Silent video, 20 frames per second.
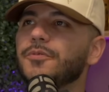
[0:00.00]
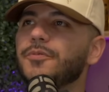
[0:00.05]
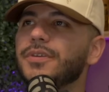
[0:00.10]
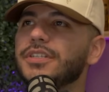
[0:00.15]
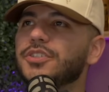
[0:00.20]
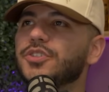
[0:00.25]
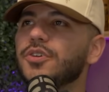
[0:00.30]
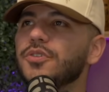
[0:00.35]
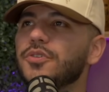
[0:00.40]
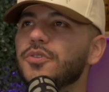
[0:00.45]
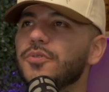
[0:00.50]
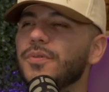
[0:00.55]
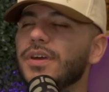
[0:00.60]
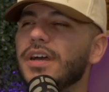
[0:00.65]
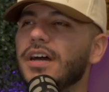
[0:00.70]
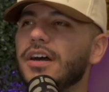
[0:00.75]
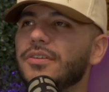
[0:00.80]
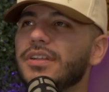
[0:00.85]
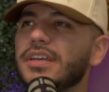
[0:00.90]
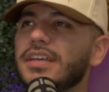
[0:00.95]
We joke
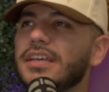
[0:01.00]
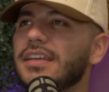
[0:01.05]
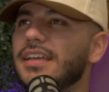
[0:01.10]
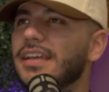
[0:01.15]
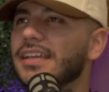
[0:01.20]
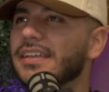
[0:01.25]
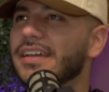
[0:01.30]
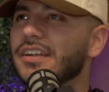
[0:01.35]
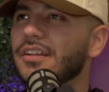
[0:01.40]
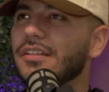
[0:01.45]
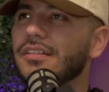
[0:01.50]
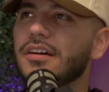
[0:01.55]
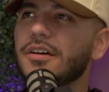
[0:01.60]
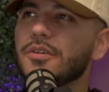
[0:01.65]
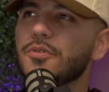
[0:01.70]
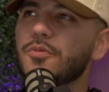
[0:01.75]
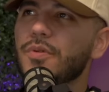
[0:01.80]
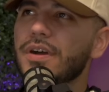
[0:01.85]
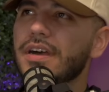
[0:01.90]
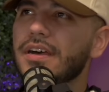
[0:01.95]
around and get
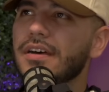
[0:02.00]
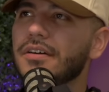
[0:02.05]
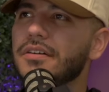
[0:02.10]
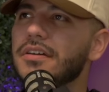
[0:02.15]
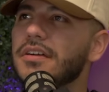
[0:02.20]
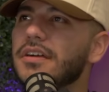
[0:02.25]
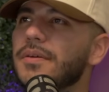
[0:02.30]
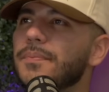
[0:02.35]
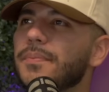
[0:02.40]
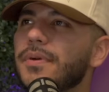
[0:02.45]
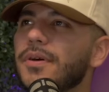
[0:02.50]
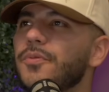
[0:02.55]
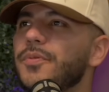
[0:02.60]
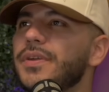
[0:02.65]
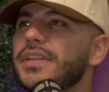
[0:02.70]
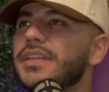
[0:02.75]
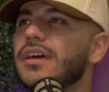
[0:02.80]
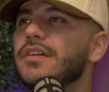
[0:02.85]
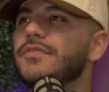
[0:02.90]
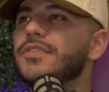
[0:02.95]
along well, but
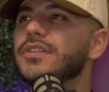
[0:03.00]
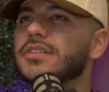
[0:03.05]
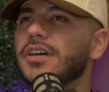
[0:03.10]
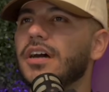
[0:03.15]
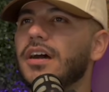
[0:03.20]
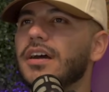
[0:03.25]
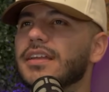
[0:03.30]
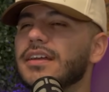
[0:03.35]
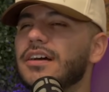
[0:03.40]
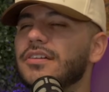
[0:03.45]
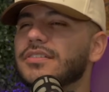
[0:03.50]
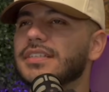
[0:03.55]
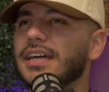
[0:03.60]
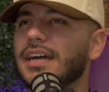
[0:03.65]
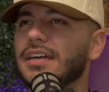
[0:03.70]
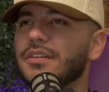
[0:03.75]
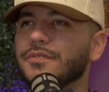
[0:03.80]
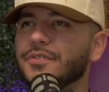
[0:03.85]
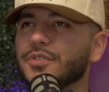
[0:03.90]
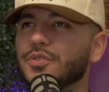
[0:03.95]
we never talk
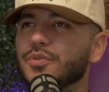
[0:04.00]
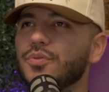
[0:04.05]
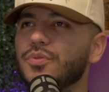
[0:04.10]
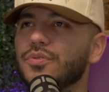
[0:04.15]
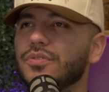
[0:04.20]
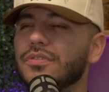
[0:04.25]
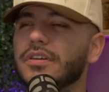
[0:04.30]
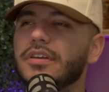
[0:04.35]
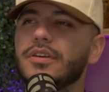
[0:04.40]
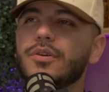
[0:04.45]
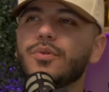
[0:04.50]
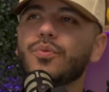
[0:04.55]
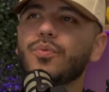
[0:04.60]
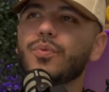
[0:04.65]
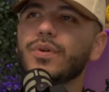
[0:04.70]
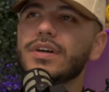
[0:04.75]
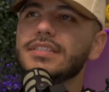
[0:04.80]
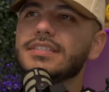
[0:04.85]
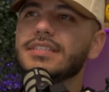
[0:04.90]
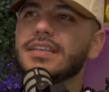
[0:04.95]
outside of school.
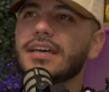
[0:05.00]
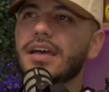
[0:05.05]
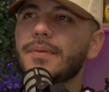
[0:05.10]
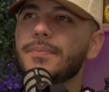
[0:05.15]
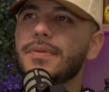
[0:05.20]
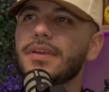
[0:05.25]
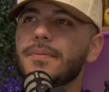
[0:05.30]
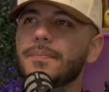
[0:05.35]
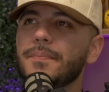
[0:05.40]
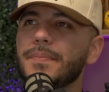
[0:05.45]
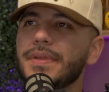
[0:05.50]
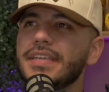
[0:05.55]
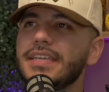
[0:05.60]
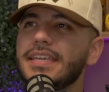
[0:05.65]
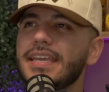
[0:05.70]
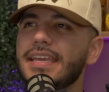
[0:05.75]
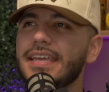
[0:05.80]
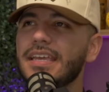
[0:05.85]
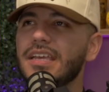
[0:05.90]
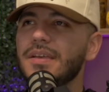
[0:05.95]
One time, me,
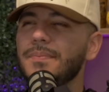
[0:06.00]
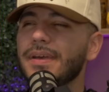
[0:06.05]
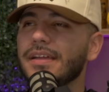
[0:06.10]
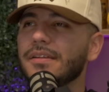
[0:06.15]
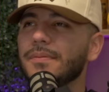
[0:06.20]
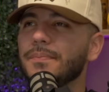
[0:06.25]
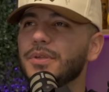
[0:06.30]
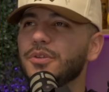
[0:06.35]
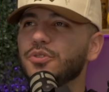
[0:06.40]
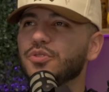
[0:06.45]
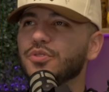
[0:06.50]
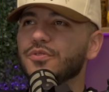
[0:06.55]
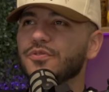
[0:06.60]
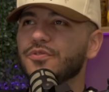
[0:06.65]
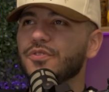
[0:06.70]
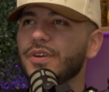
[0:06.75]
him, and a mutual